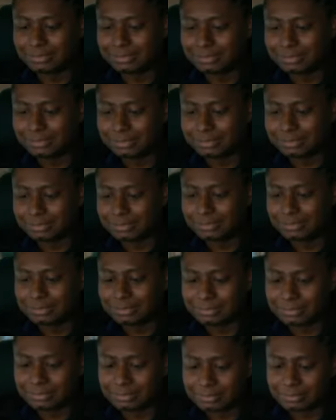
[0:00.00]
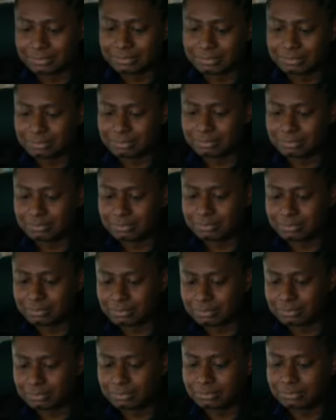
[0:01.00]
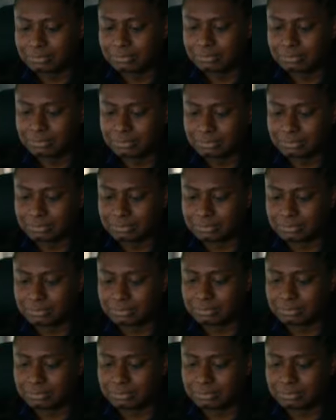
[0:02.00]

[no speech]